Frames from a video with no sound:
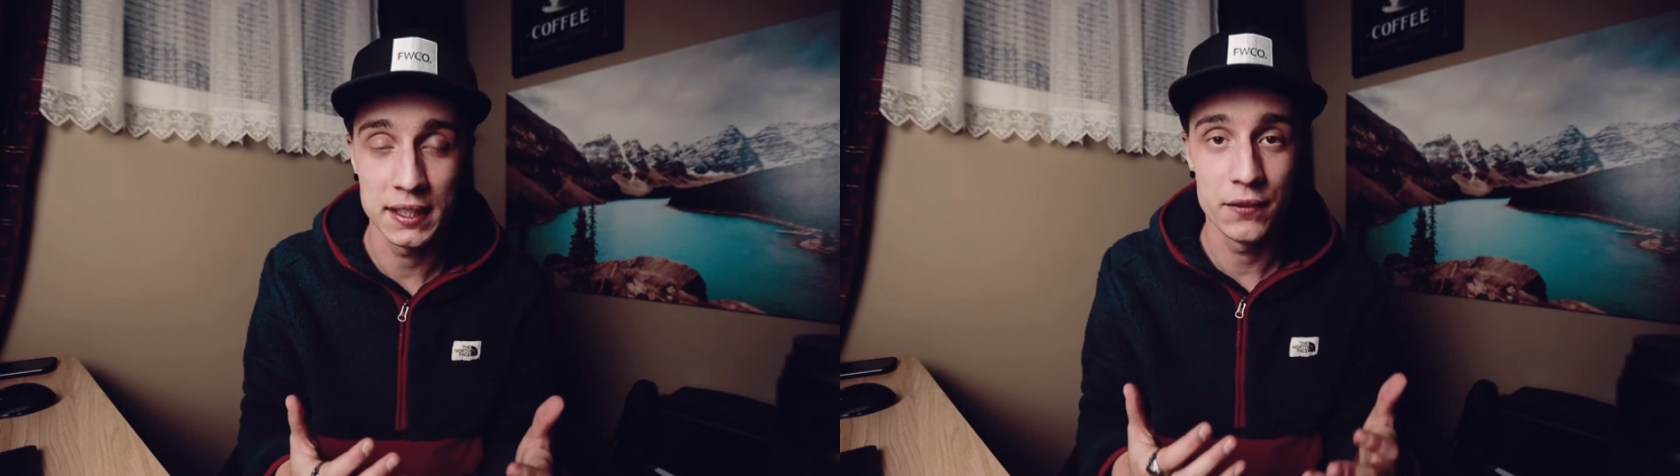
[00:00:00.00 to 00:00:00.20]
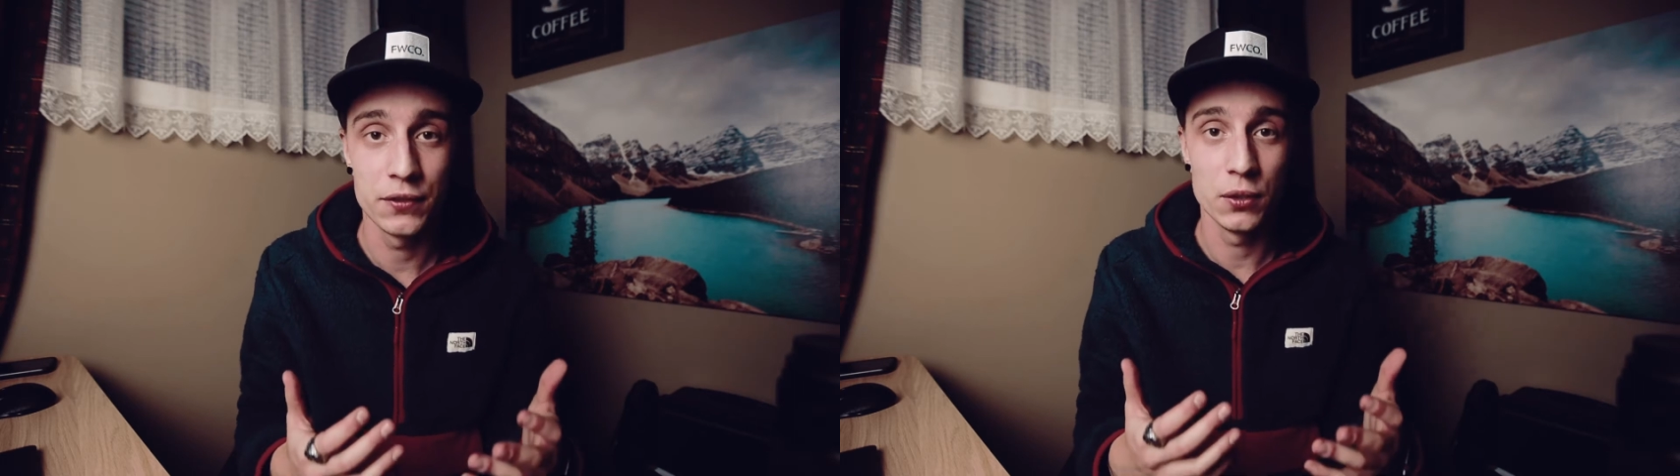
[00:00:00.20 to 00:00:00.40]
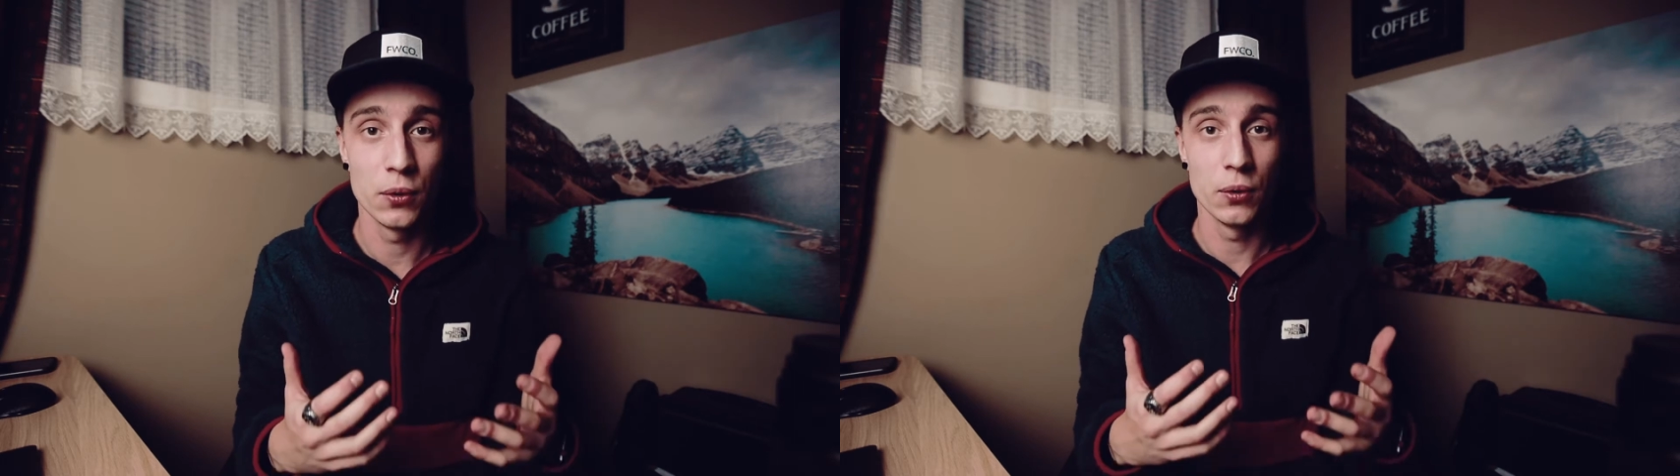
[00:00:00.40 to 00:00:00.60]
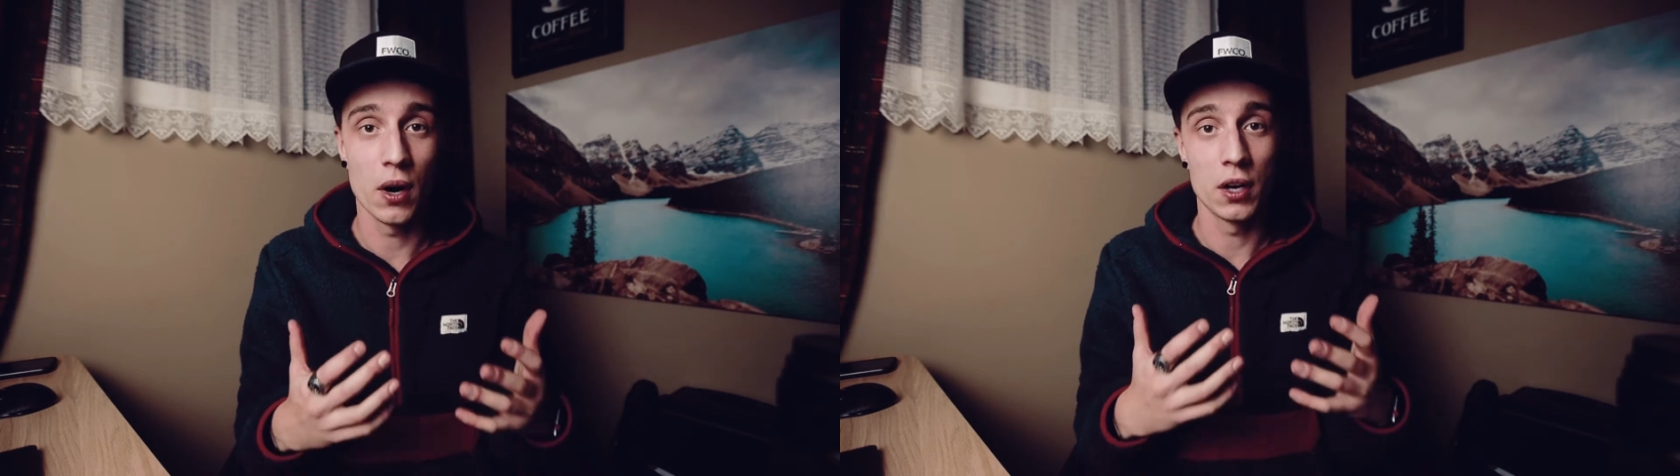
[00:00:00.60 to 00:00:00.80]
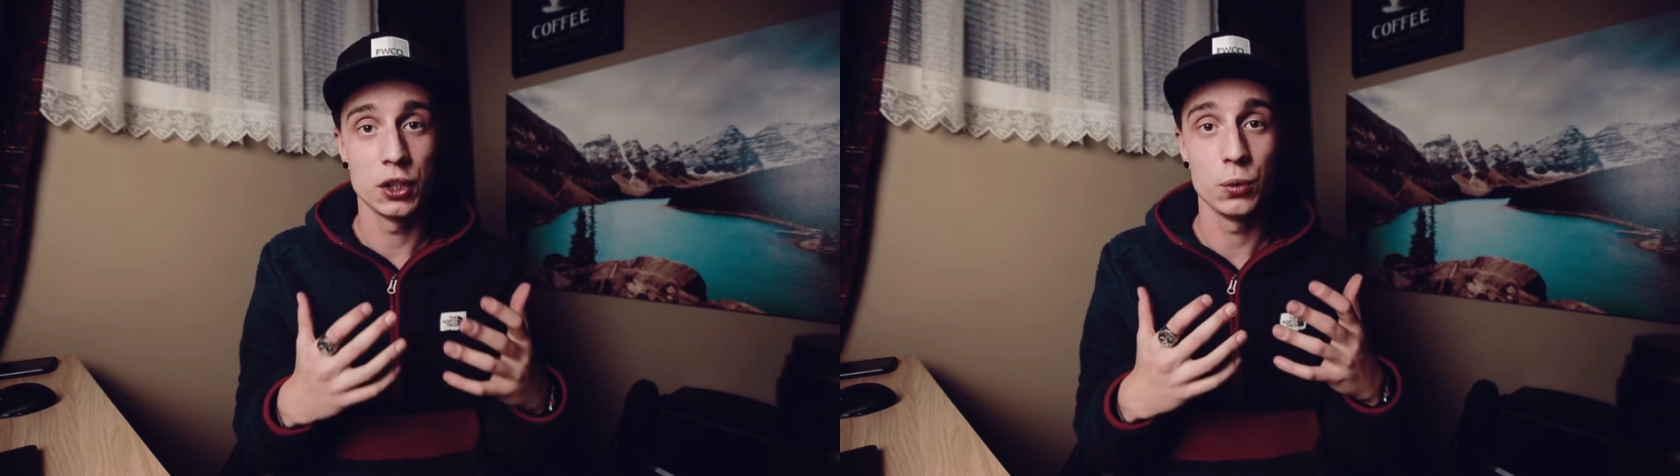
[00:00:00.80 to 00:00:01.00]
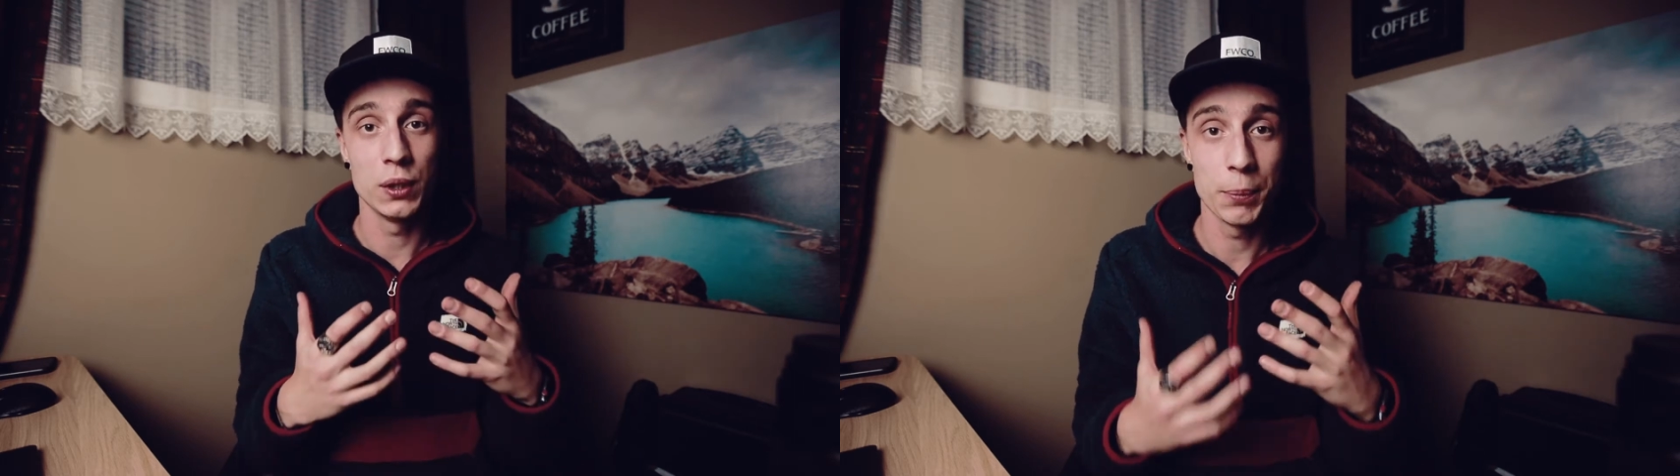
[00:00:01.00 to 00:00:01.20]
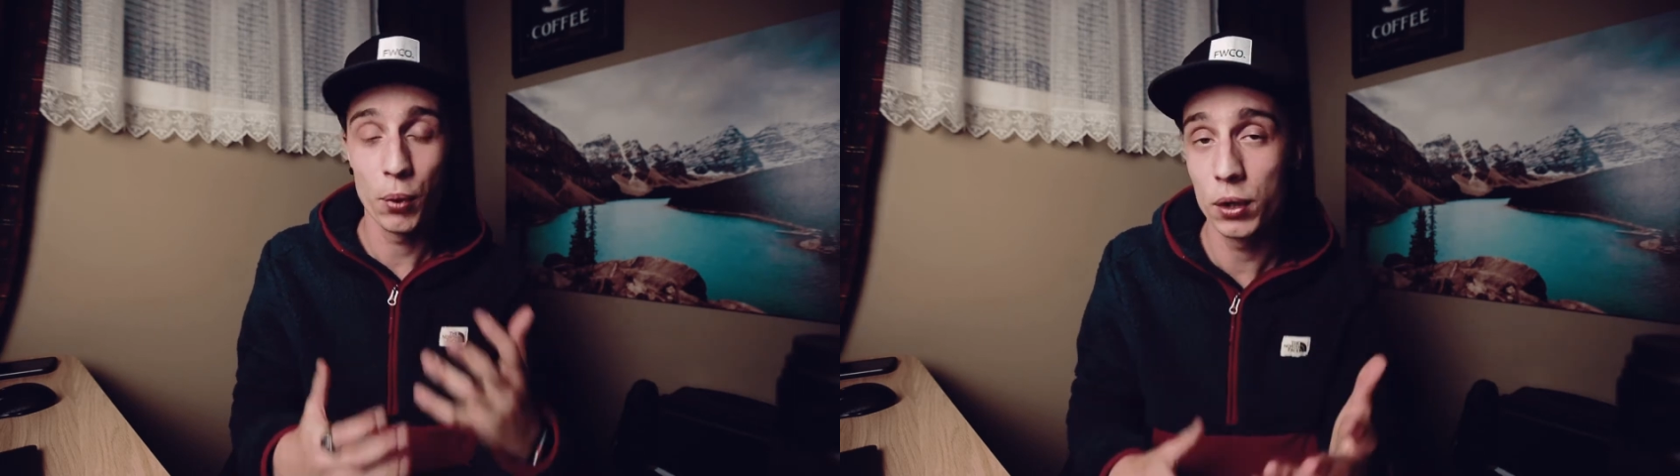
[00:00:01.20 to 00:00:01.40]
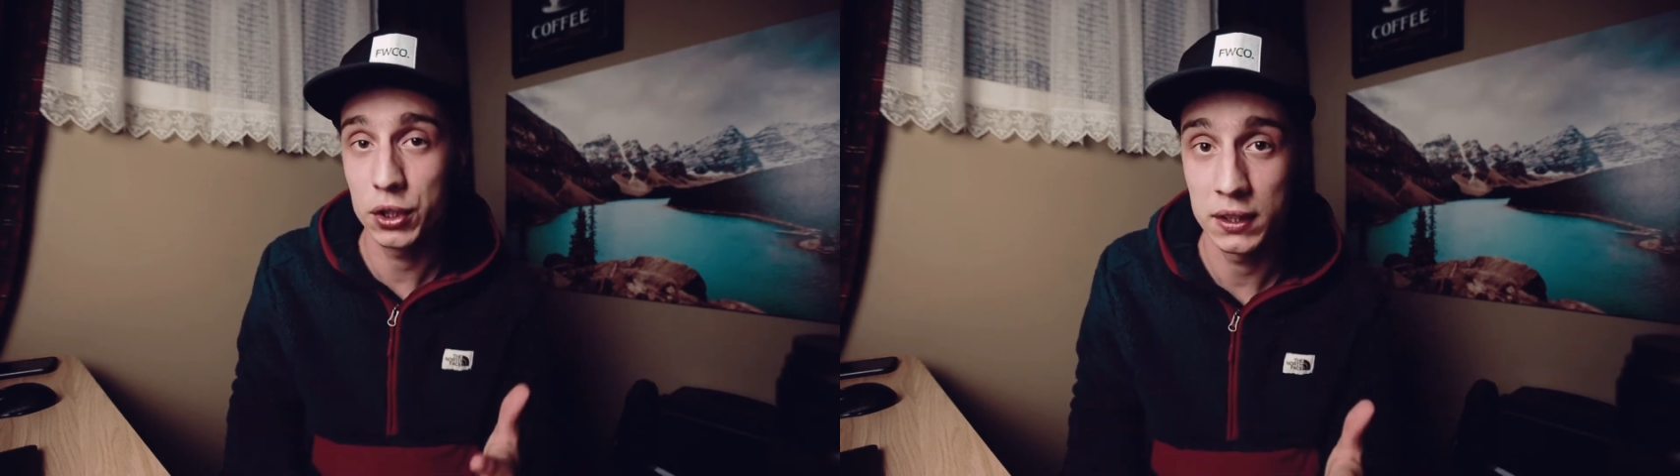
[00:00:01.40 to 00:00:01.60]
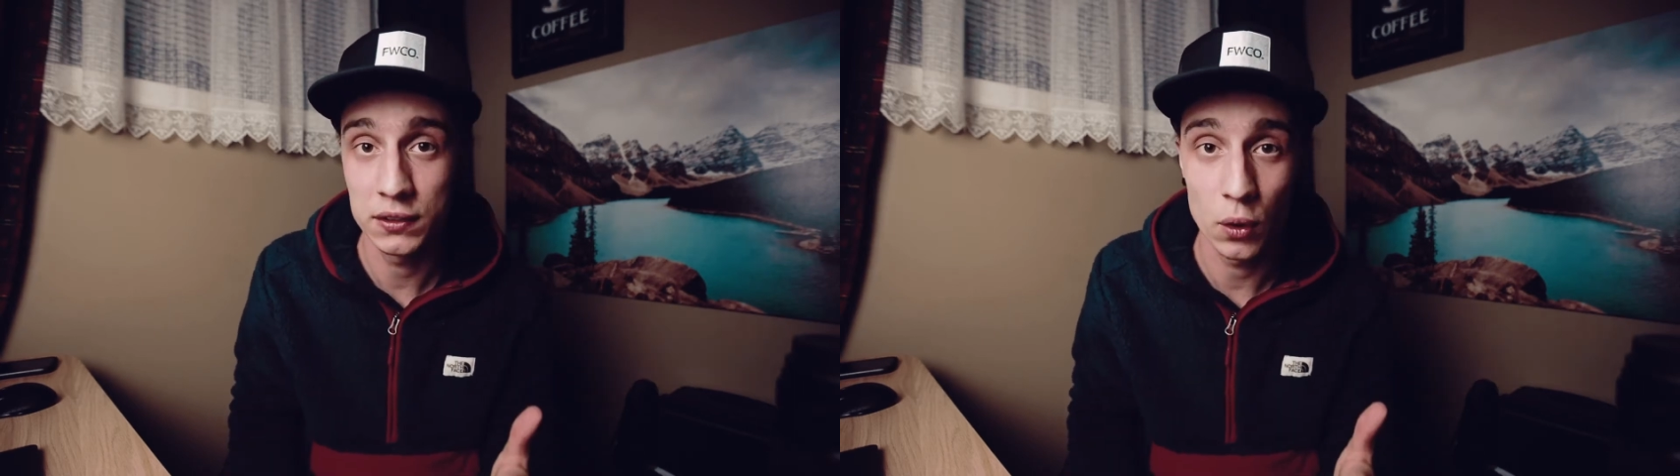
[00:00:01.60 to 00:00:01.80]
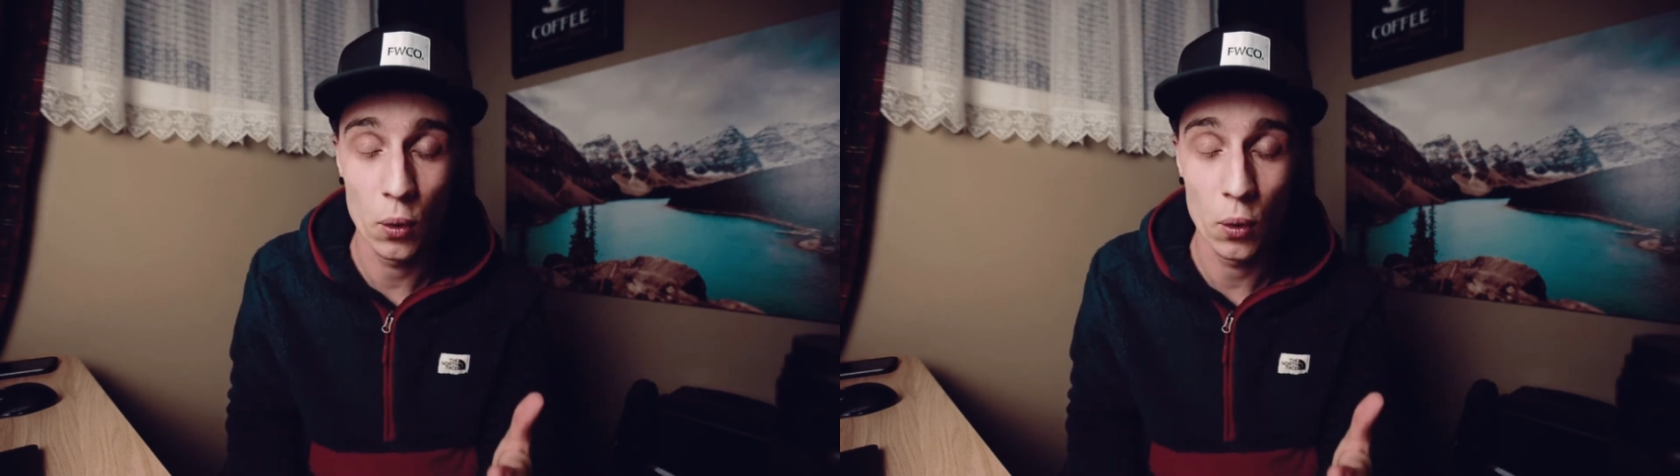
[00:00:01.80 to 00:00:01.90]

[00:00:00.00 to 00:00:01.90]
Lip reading: if you are shooting portraits